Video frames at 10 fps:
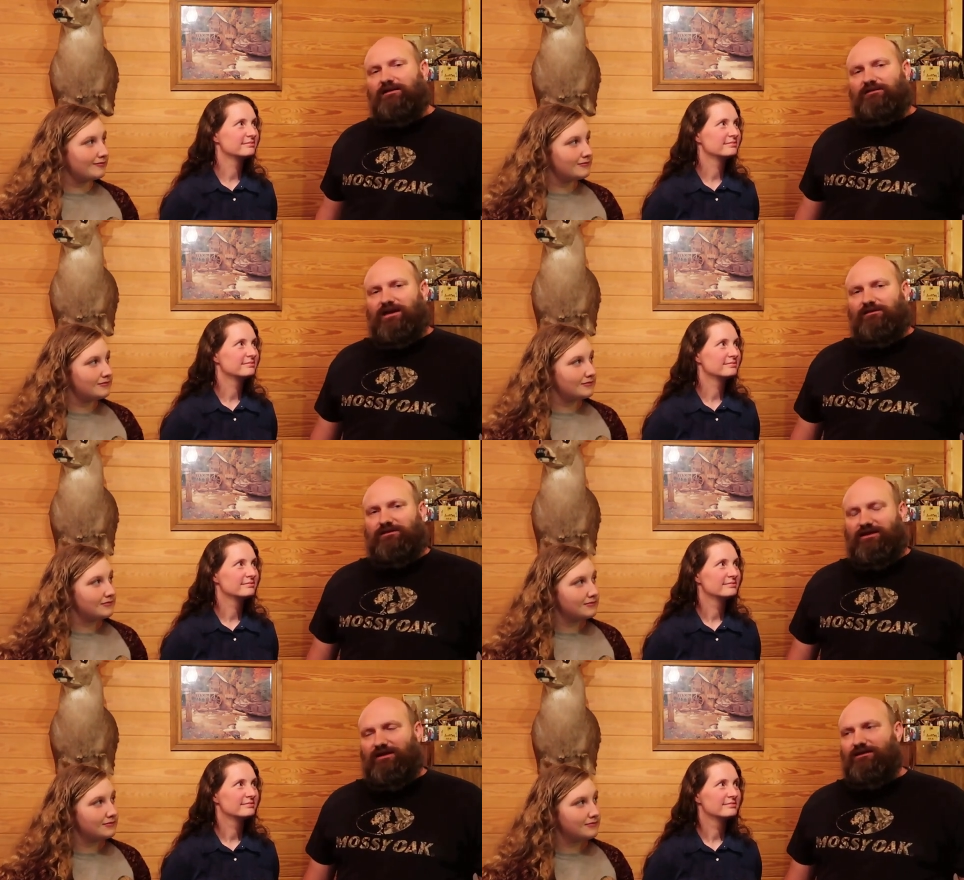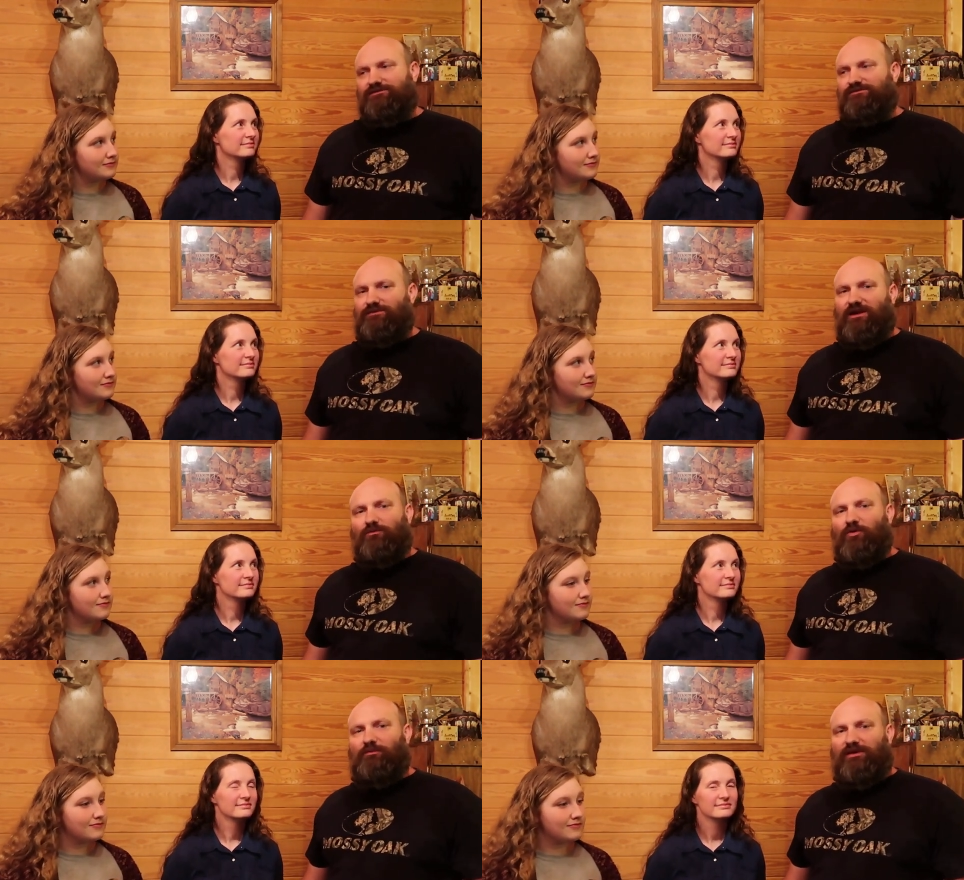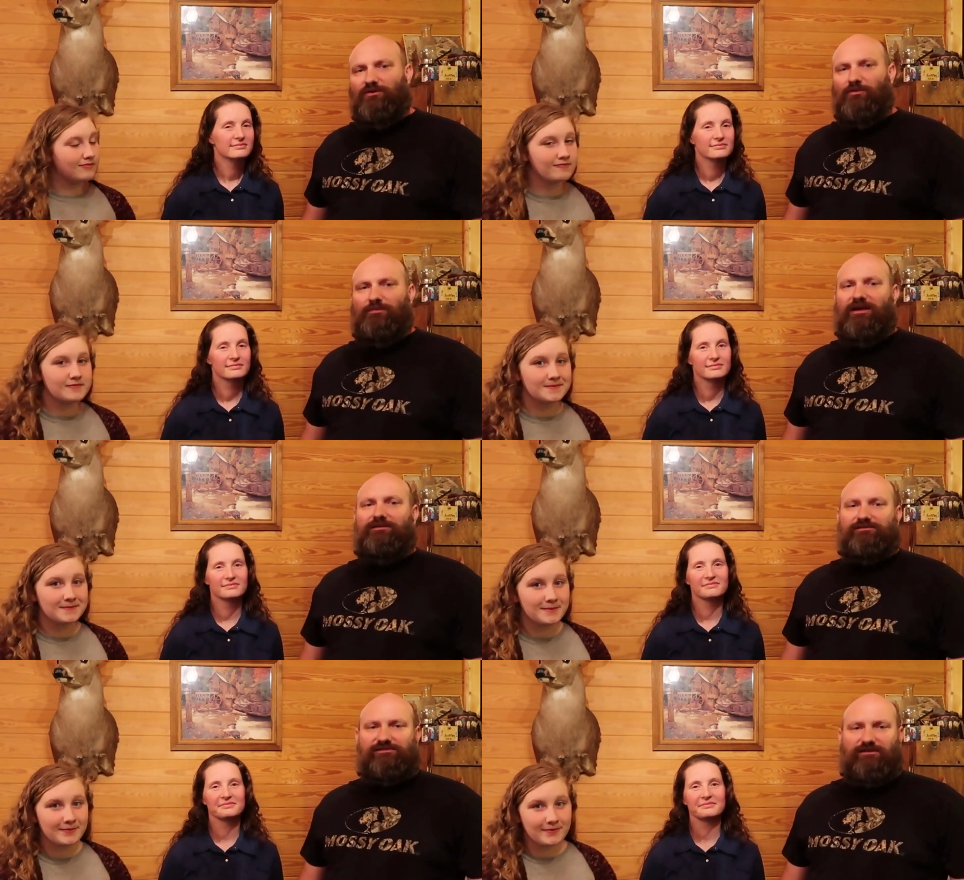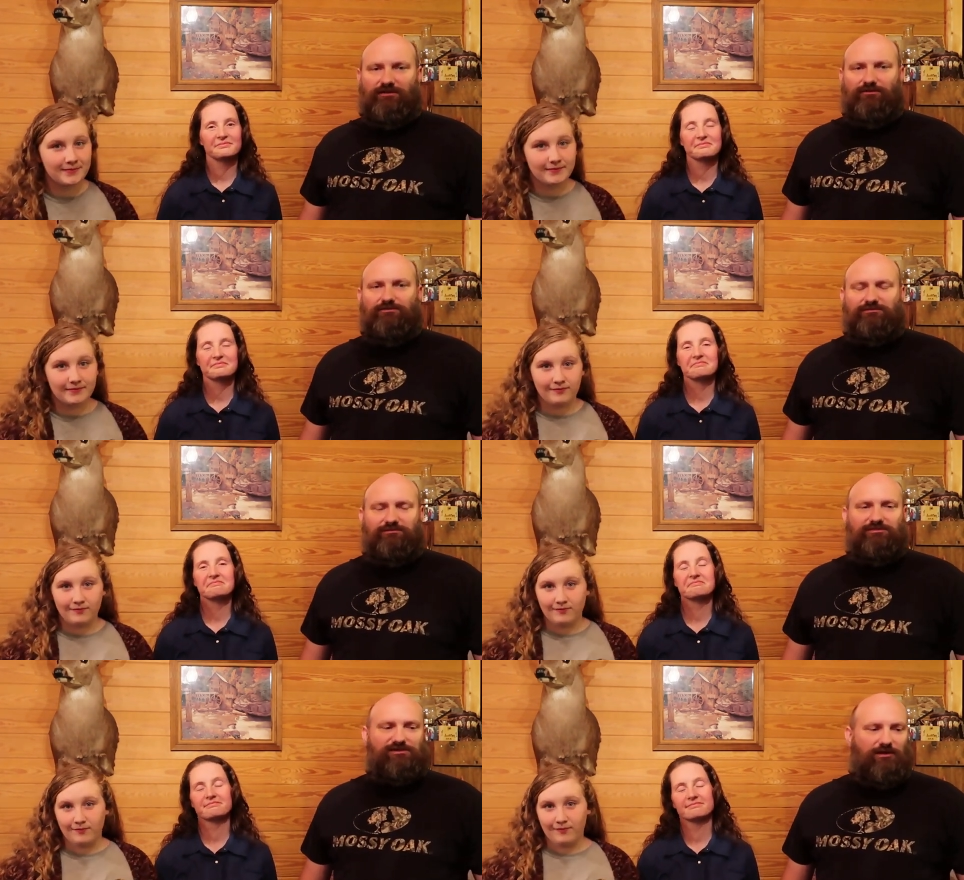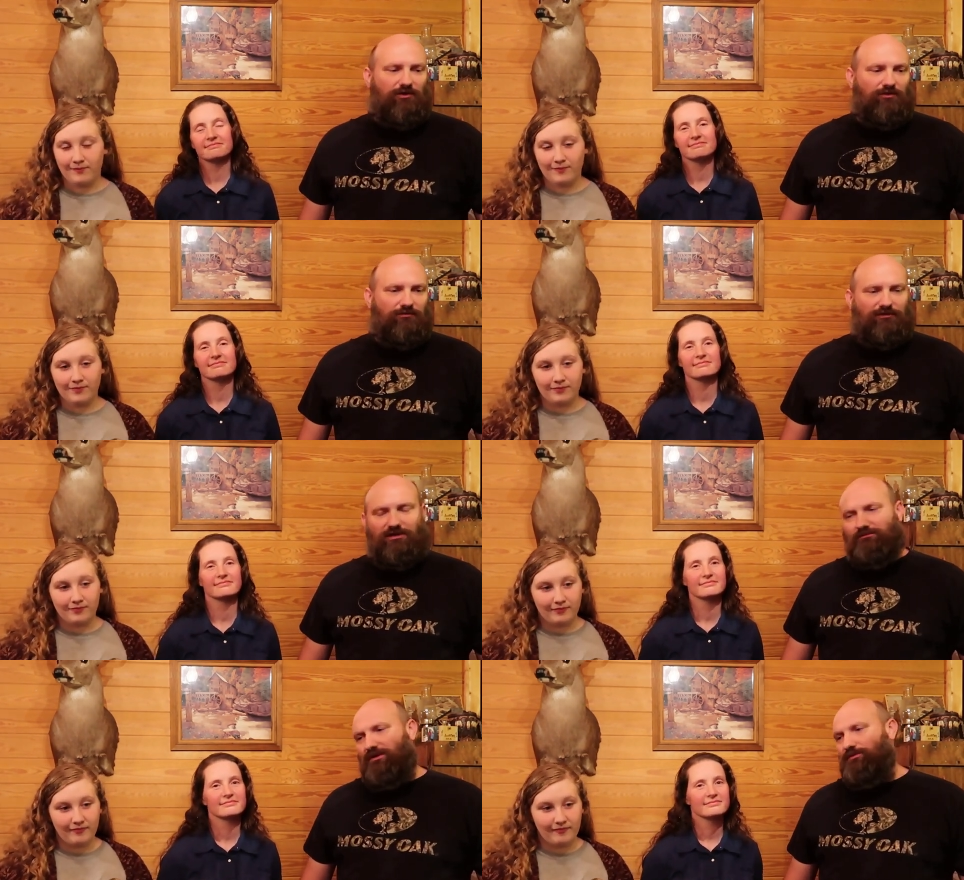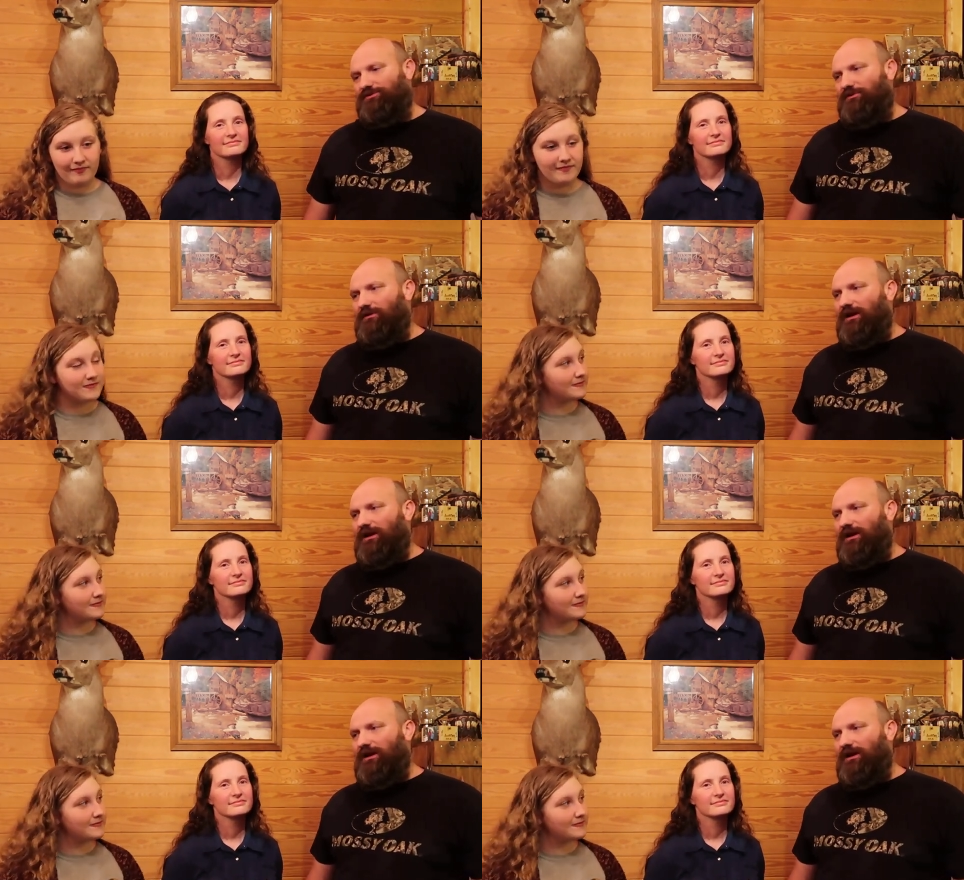Speaker 1: out today the kids they won't be going back to school. So you know, I'm not really sure